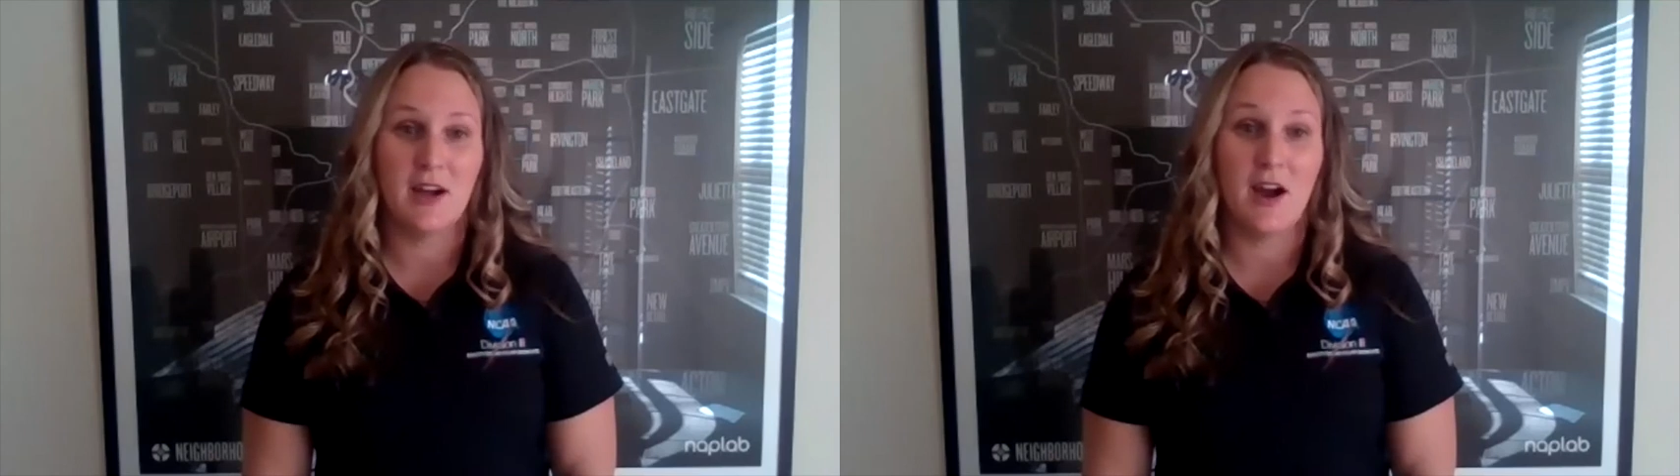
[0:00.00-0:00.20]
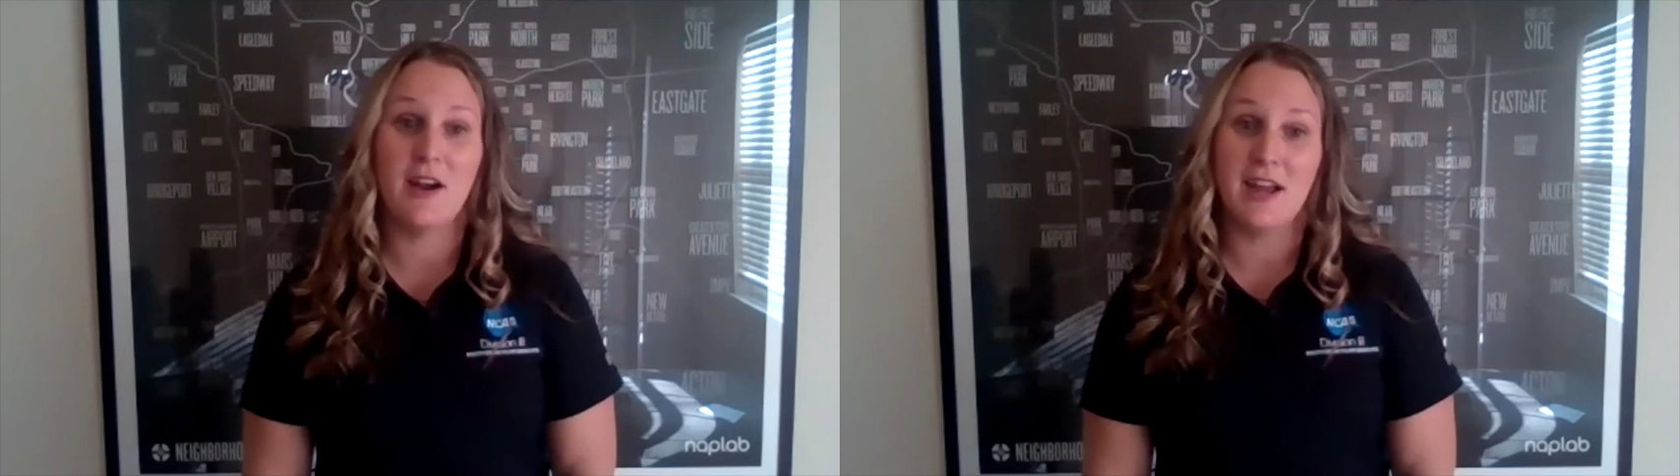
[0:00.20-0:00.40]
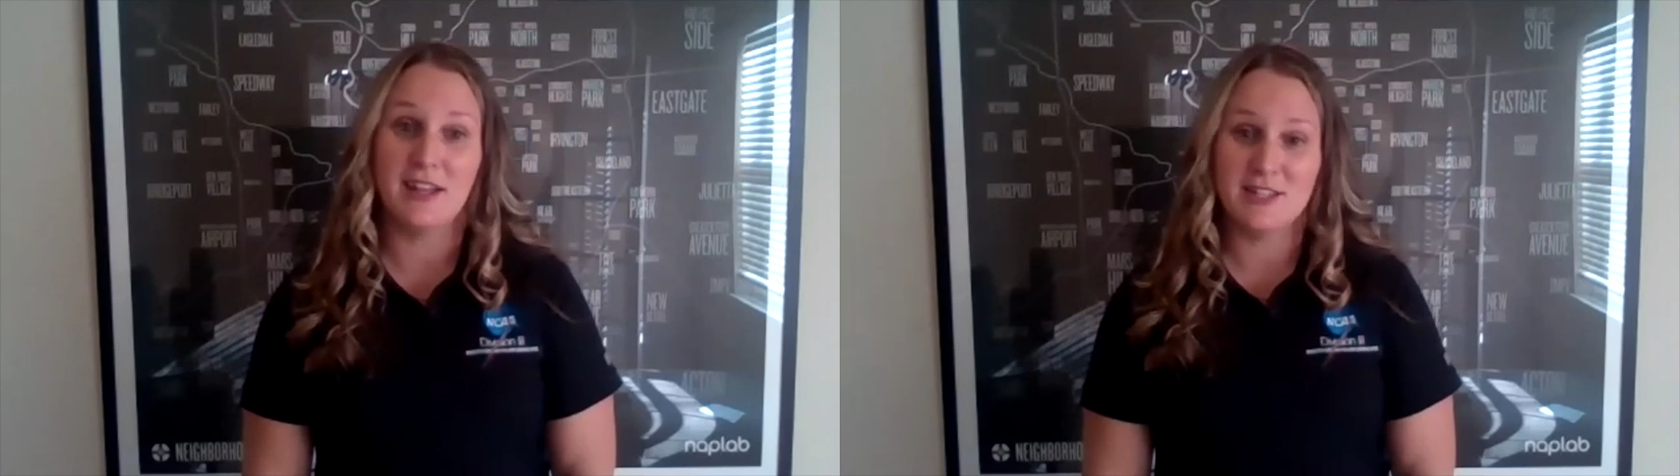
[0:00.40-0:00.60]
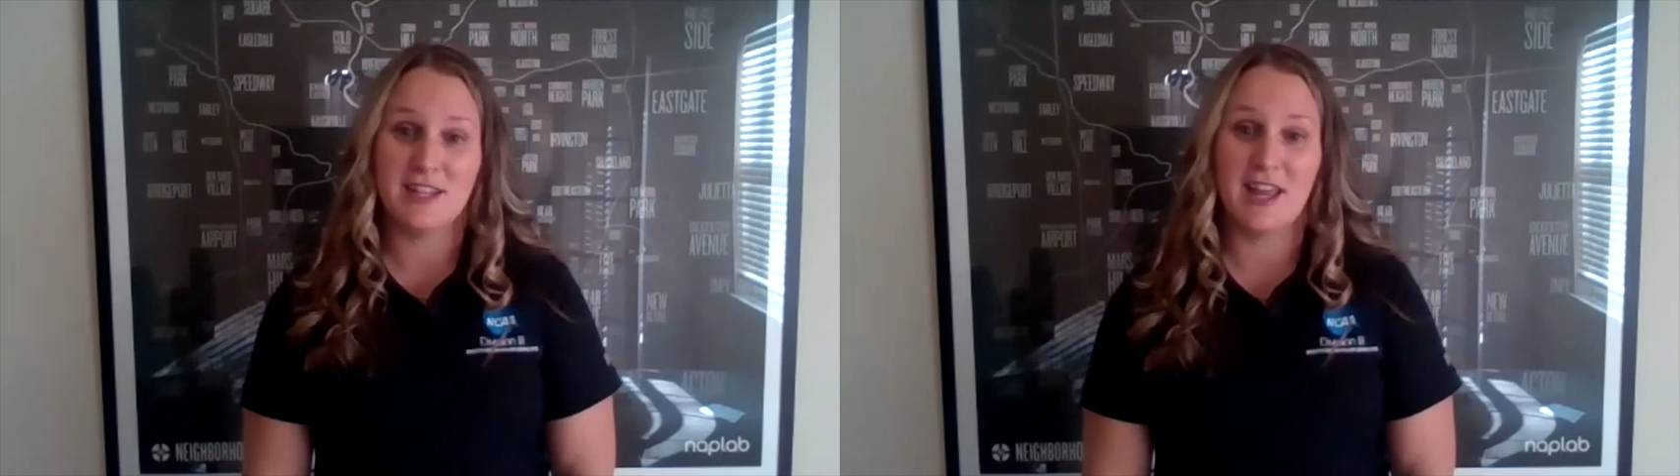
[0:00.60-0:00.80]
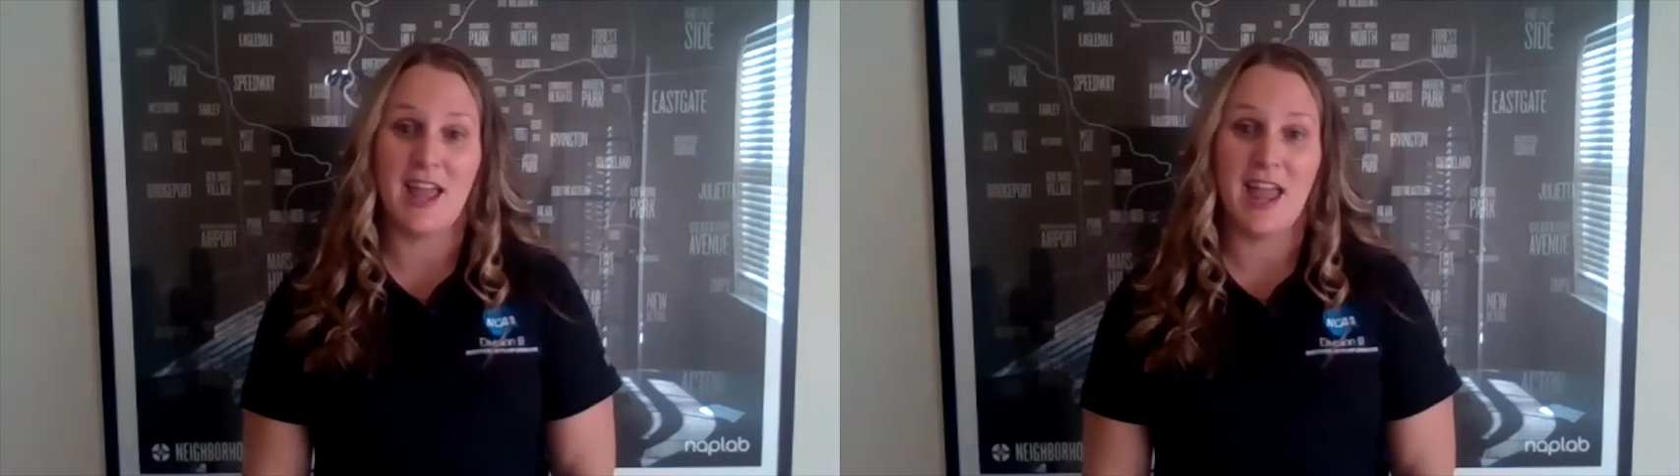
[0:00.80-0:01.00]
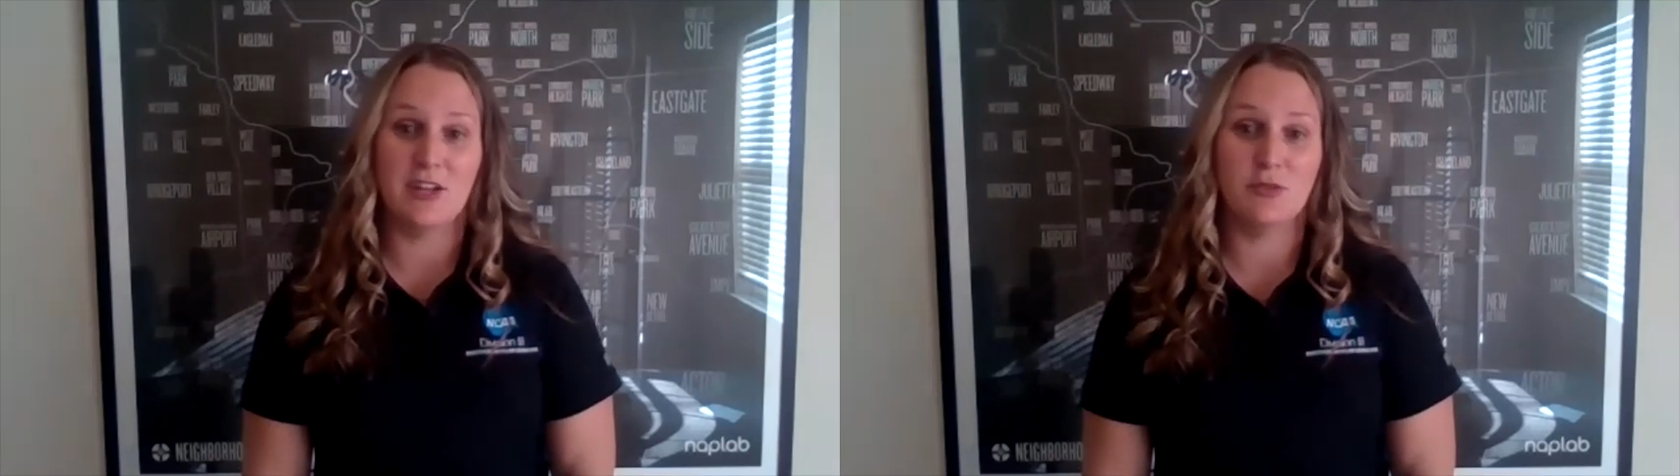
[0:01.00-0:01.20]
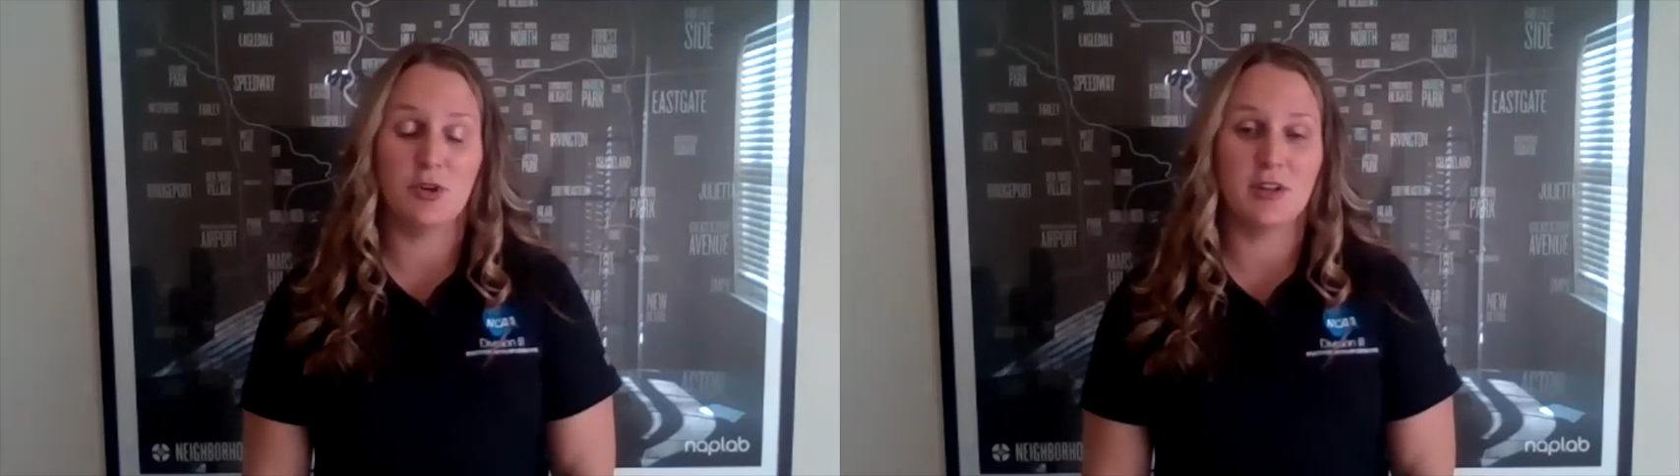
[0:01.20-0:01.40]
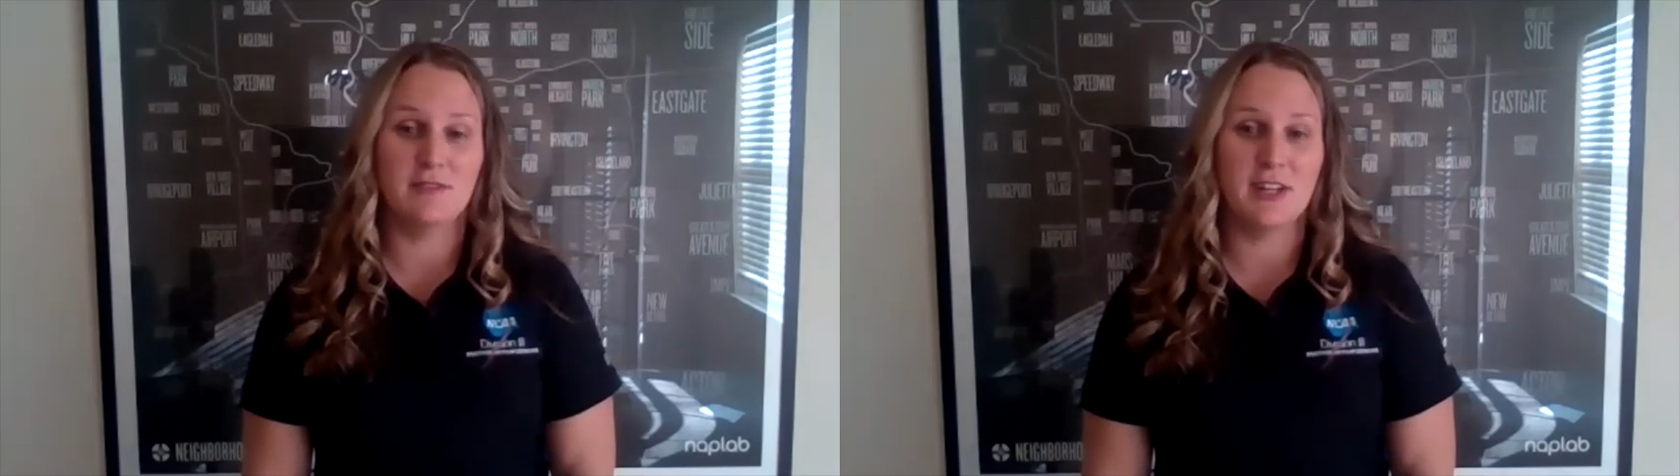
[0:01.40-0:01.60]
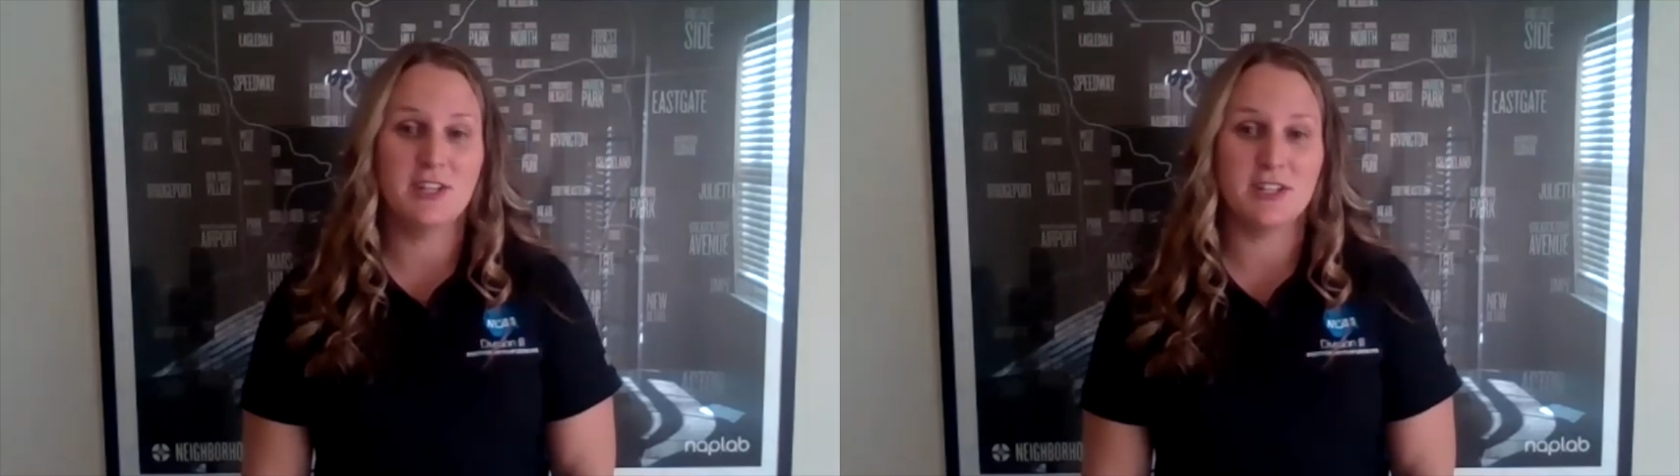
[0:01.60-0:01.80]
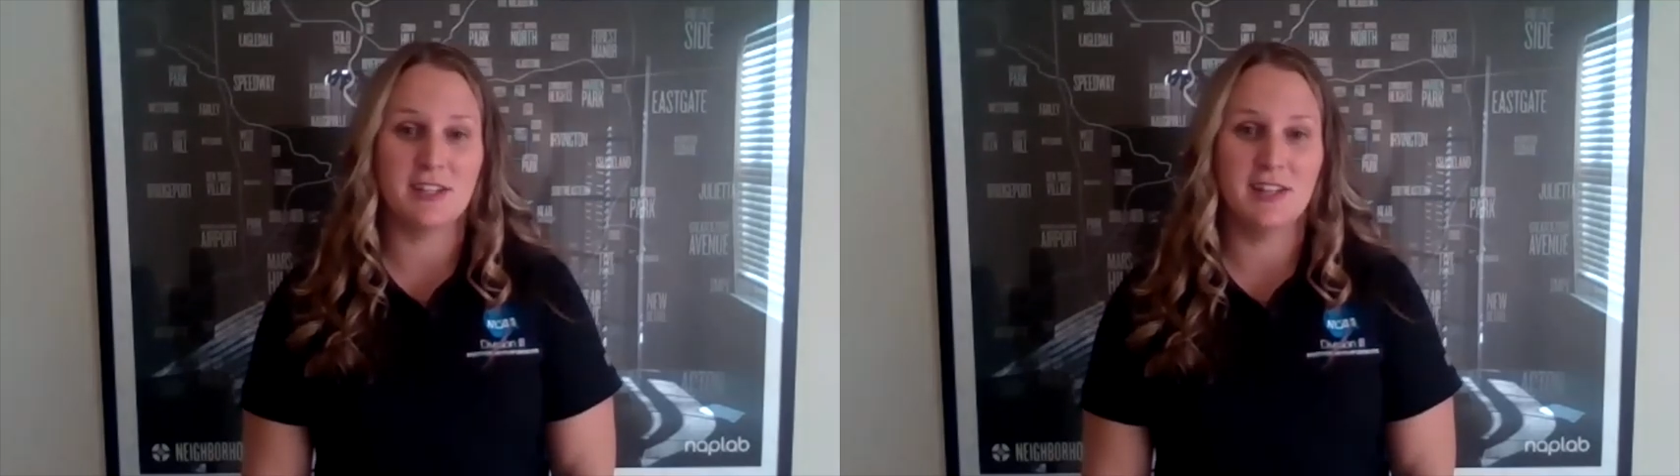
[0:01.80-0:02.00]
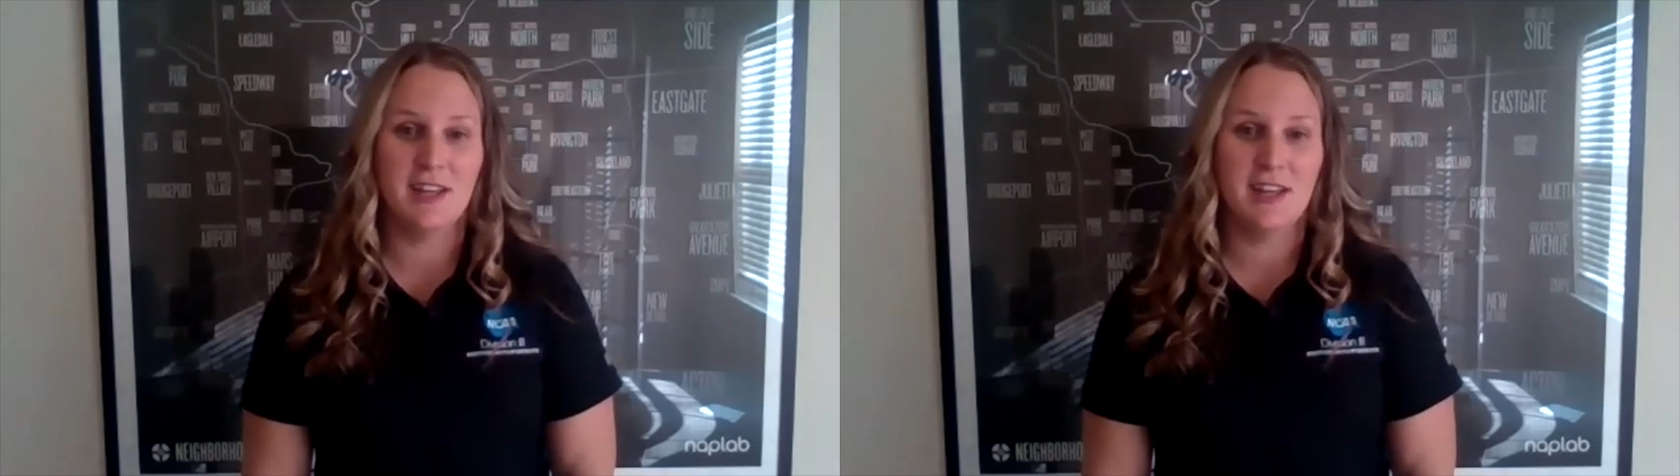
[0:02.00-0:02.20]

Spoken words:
our NCAA Annual Convention,